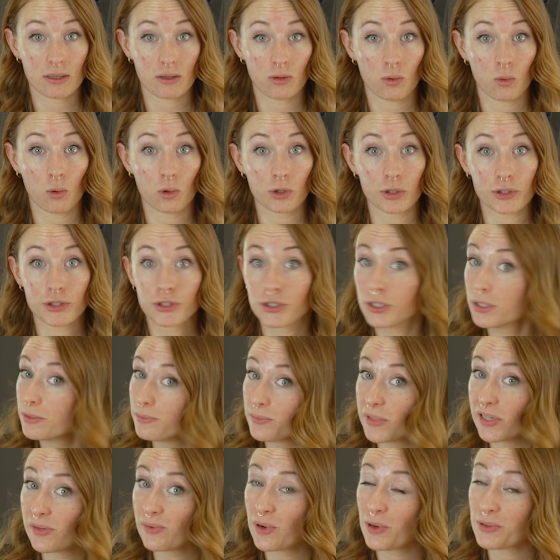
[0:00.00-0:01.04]
or shouldn't
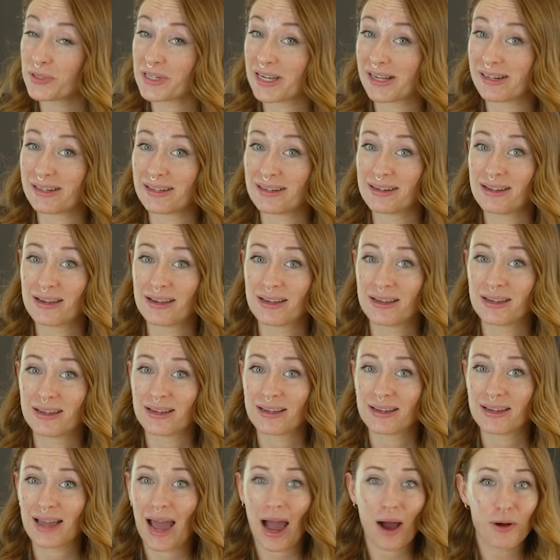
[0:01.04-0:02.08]
be rotated,
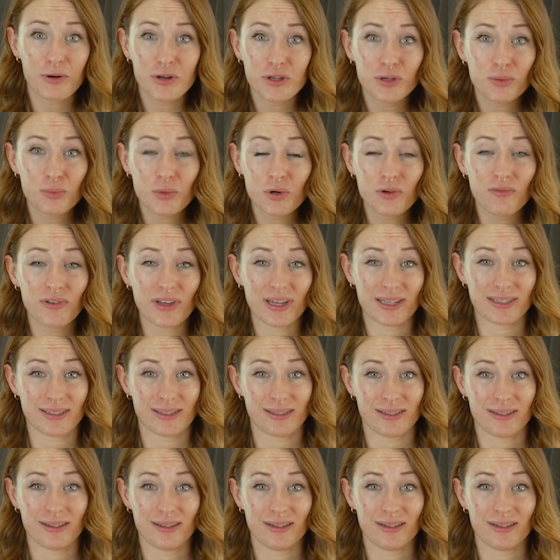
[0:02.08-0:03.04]
how do you move it?